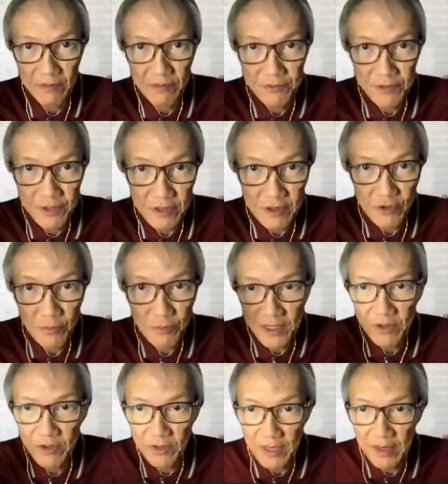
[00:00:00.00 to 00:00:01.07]
32-bit.
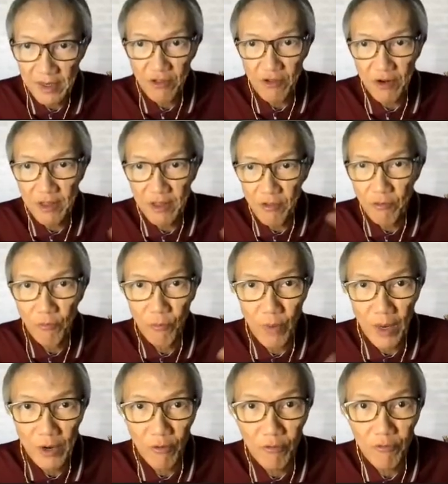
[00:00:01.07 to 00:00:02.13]
So the next slot is
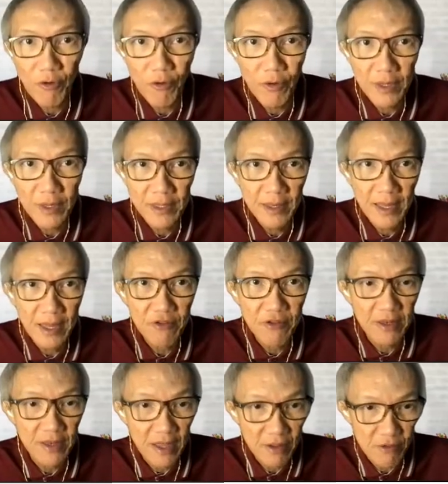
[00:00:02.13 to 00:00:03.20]
104 in
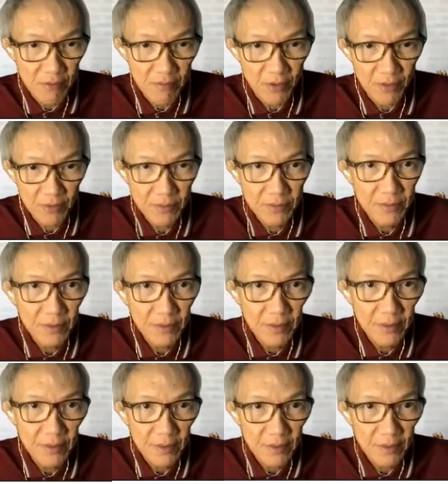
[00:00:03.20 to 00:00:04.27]
hexadecimal.
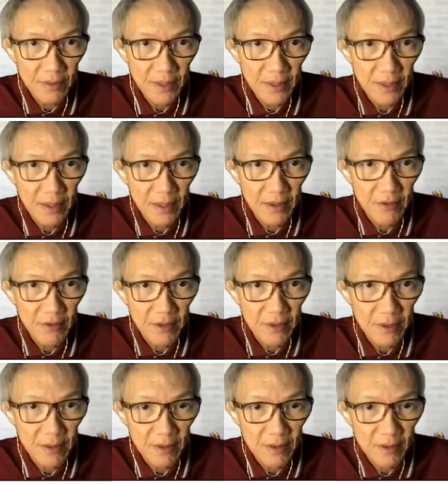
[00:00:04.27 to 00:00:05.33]
Okay, let's see.
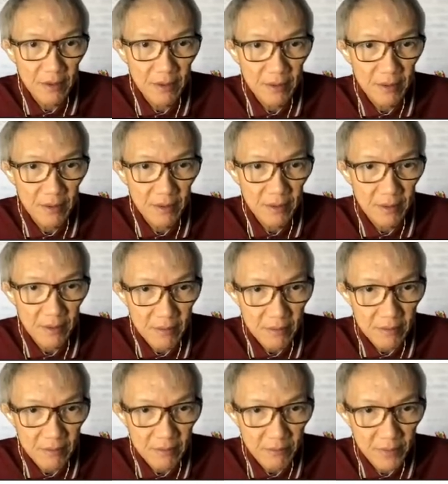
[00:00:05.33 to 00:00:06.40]

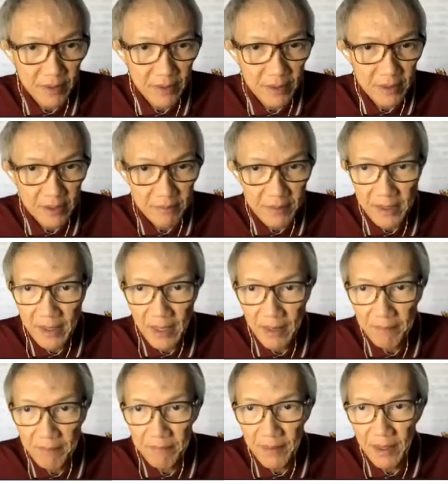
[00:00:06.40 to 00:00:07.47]
We increment
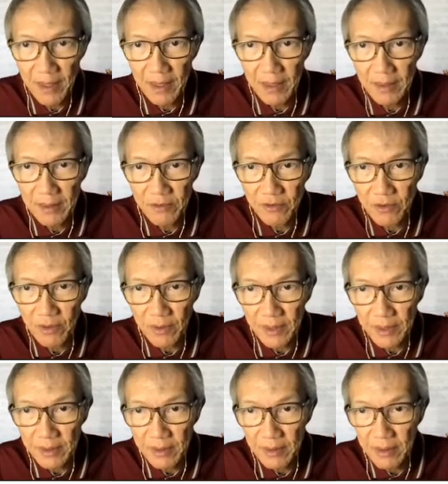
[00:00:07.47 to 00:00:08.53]
them and store it.
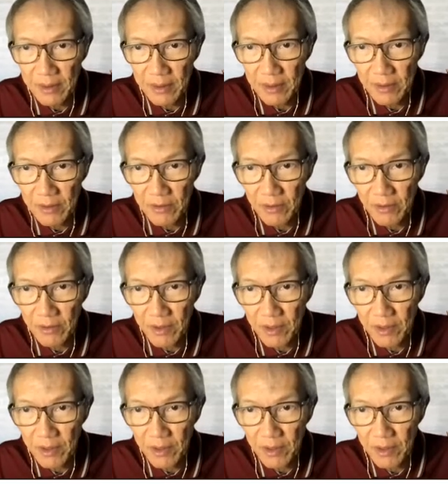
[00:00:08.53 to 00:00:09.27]
So